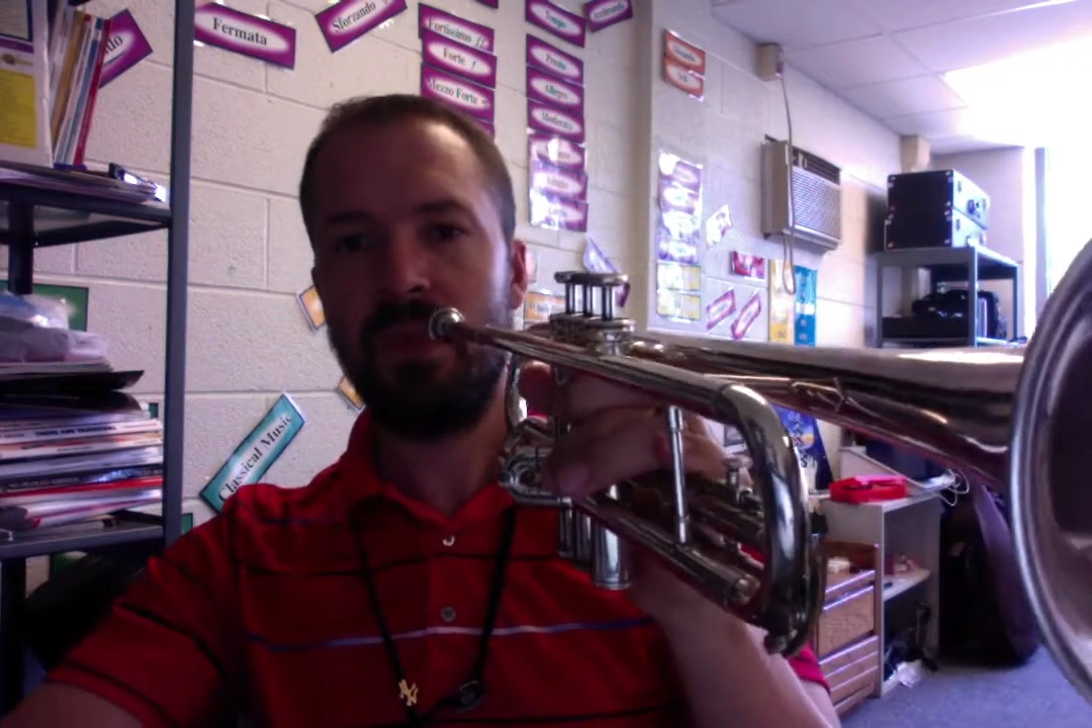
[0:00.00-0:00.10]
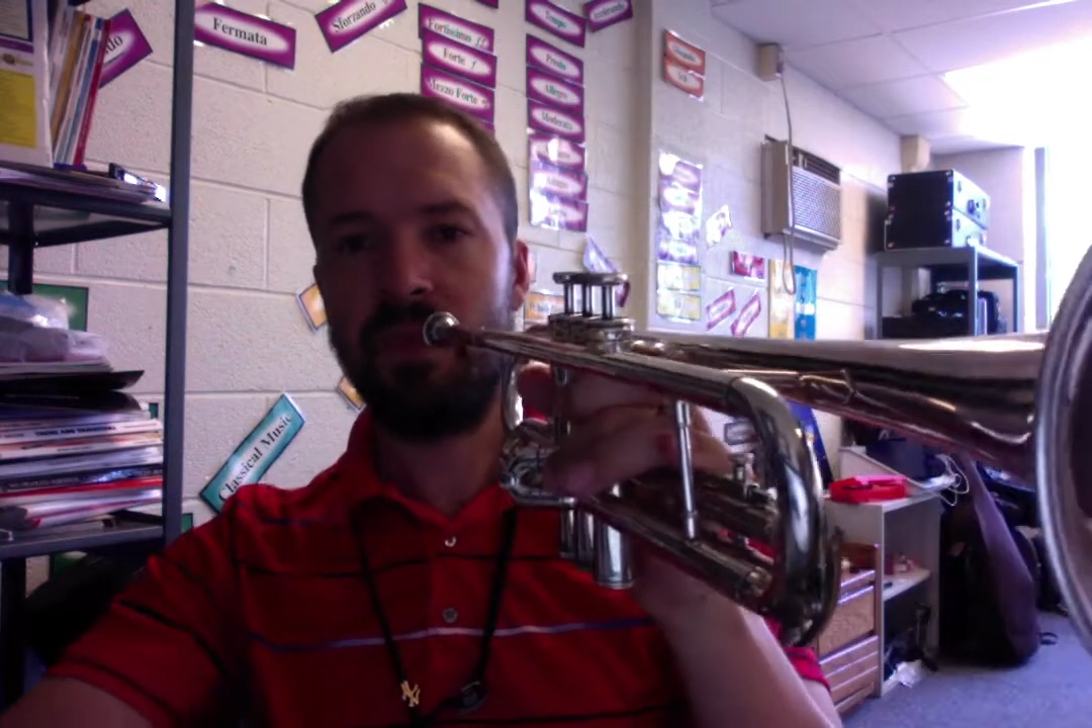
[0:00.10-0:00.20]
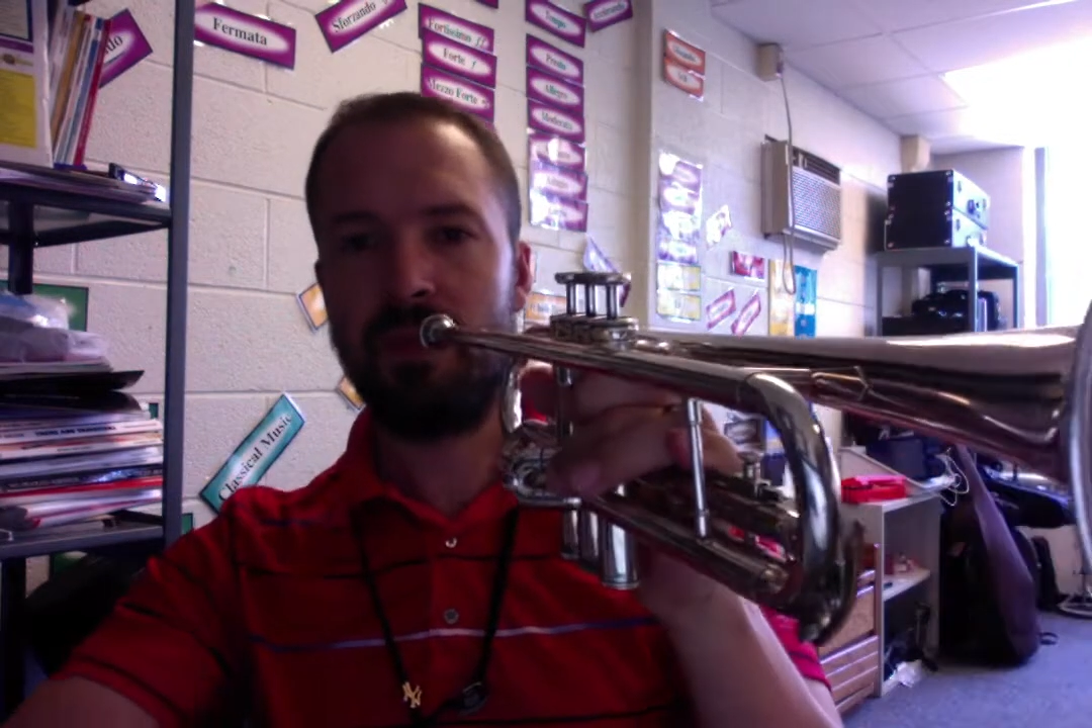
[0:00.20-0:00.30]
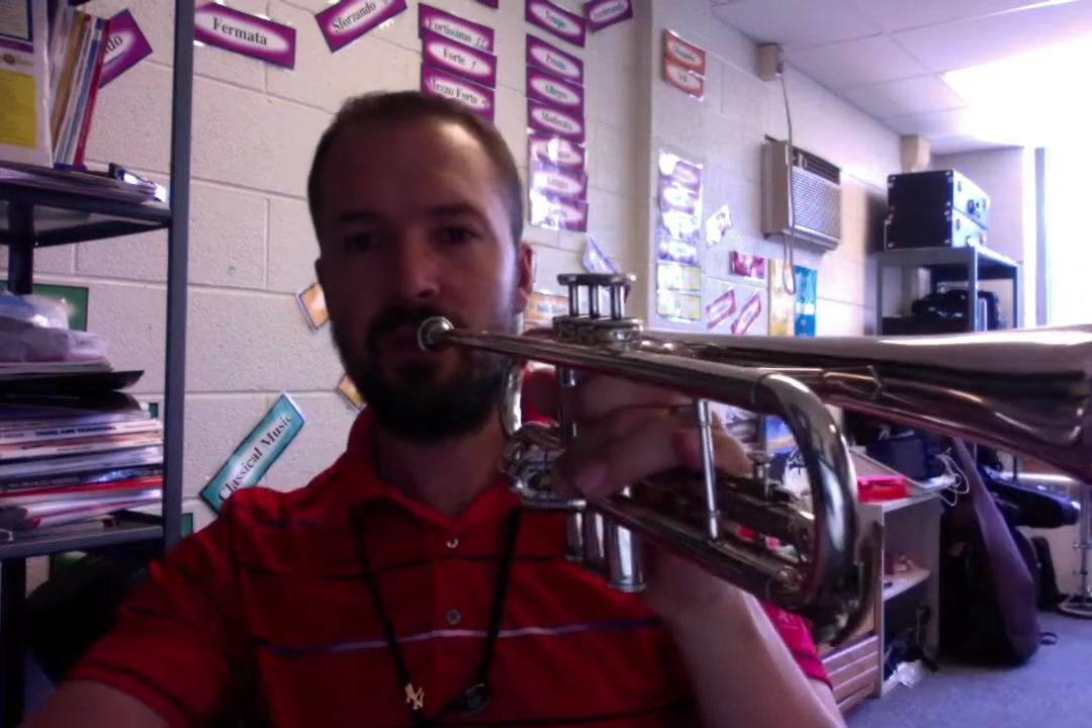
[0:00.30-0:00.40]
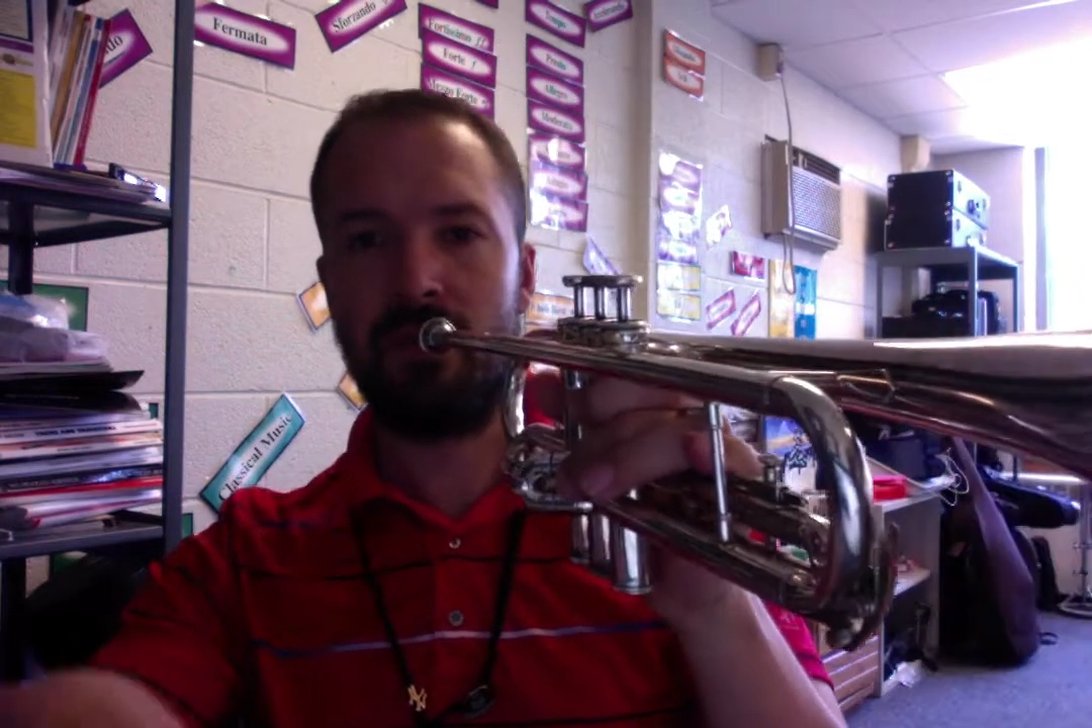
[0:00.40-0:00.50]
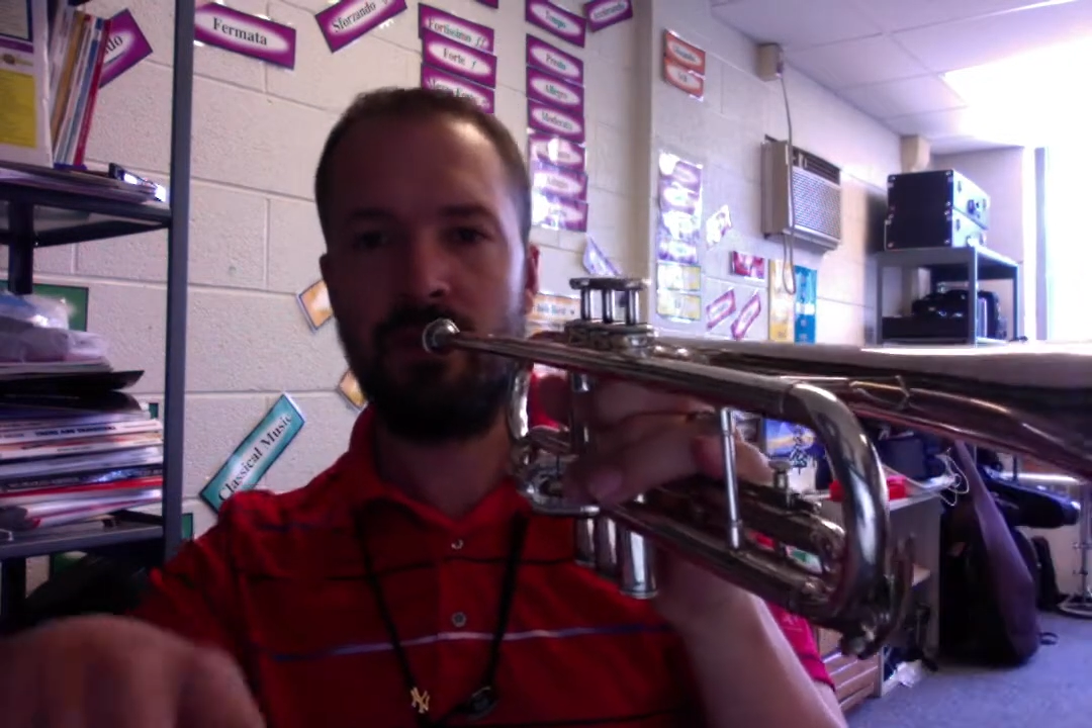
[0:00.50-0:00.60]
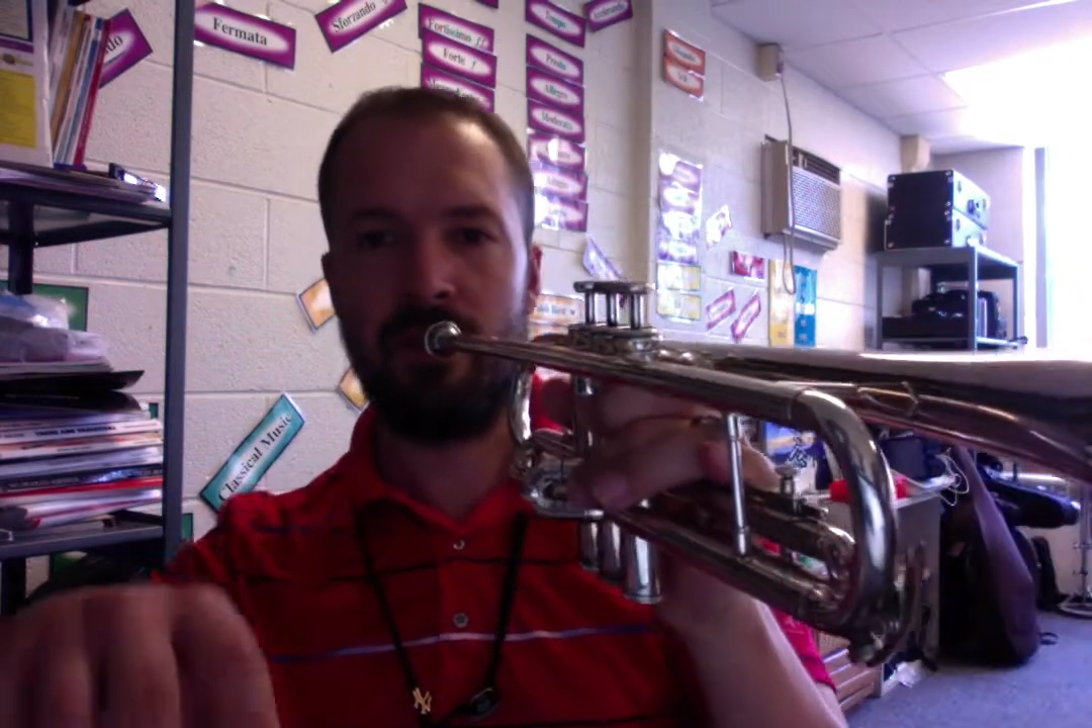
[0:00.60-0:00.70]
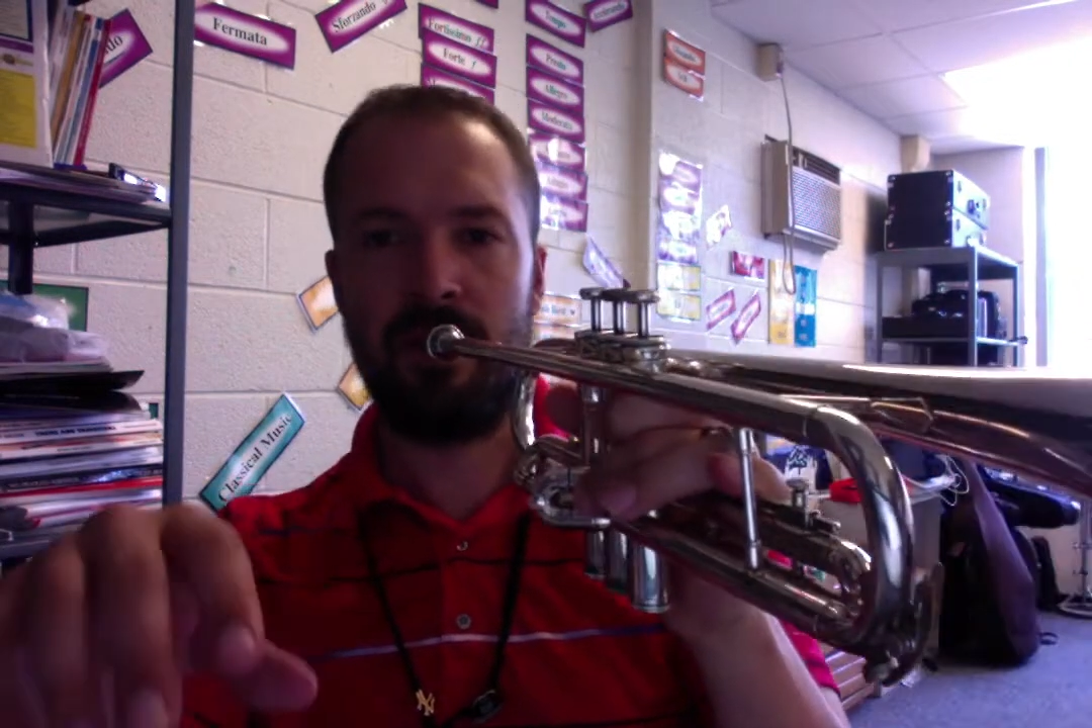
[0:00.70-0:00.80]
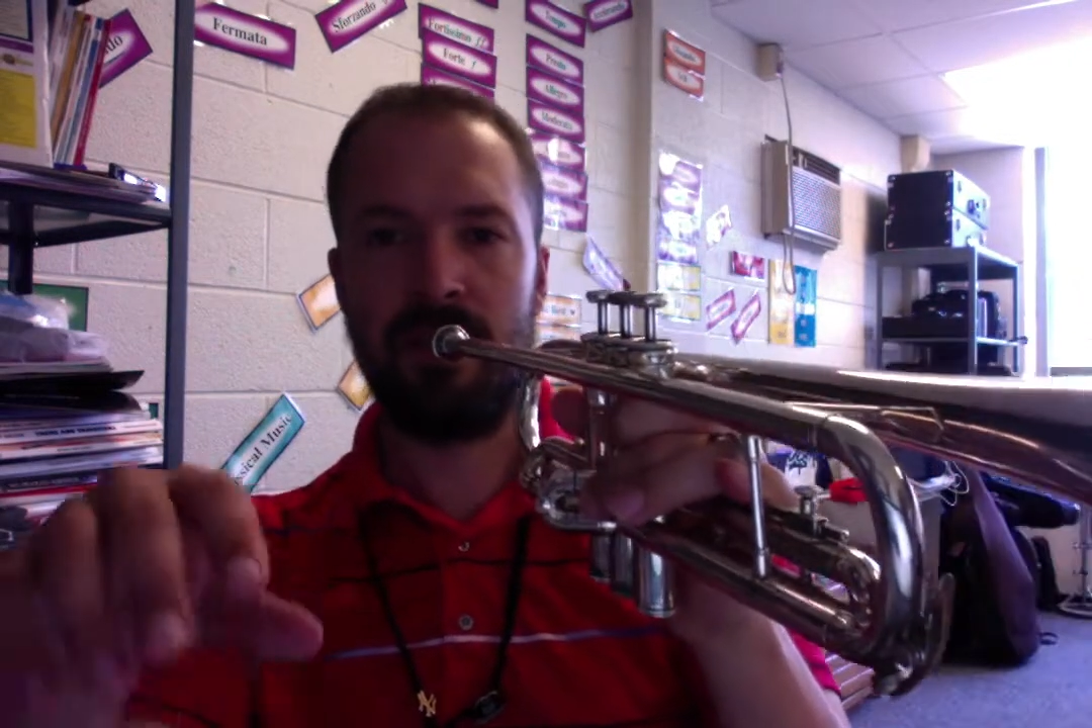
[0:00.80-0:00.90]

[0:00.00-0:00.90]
is going to go to the